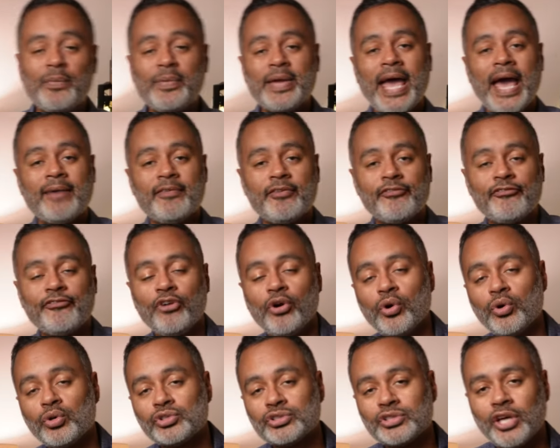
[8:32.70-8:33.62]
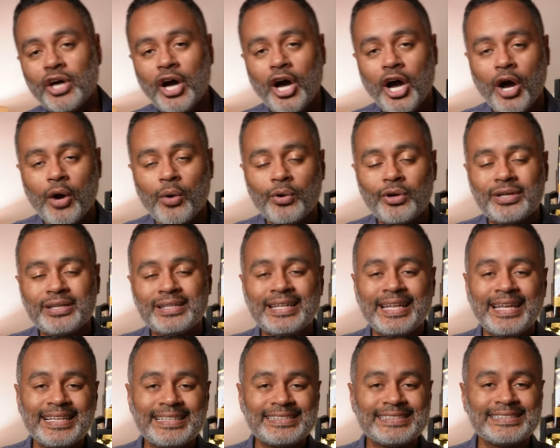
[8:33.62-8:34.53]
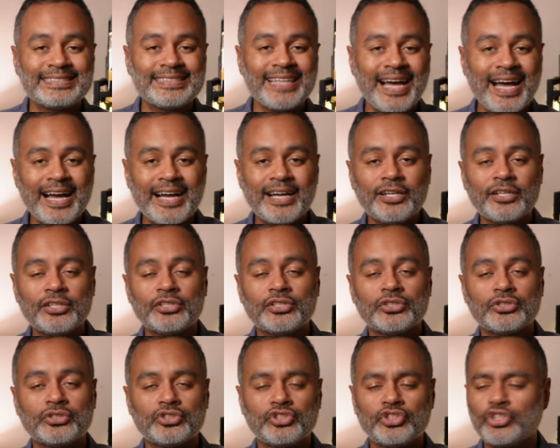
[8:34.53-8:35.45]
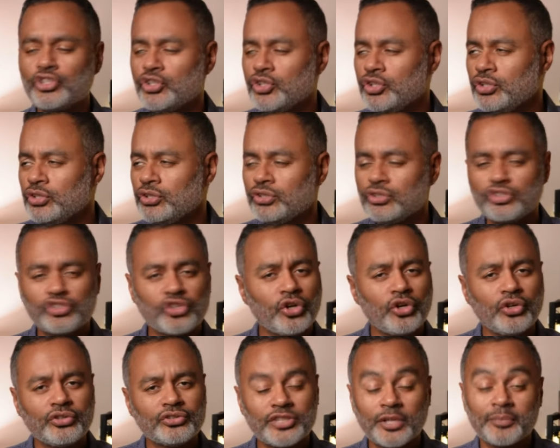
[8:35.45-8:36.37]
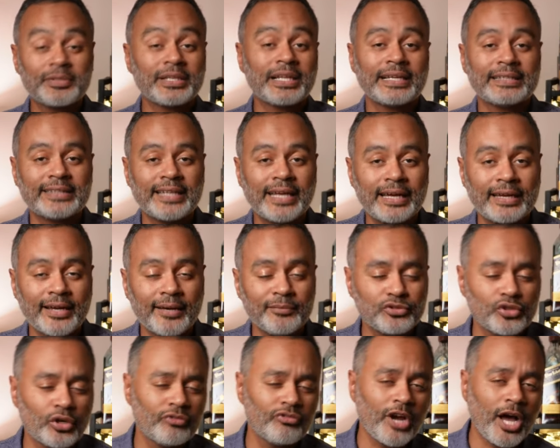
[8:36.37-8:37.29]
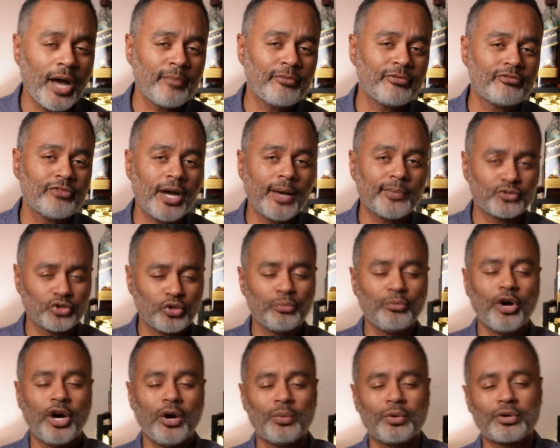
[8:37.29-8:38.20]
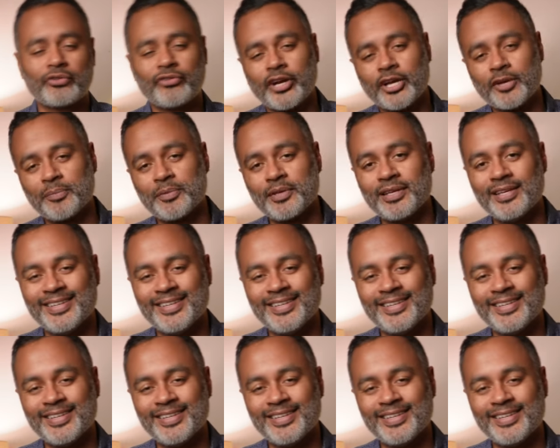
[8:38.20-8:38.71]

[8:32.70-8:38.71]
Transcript: we have it folks, our Le Sang Jean Jean, something like that. I'm sure Rob from Rob's Home Bar will correct me.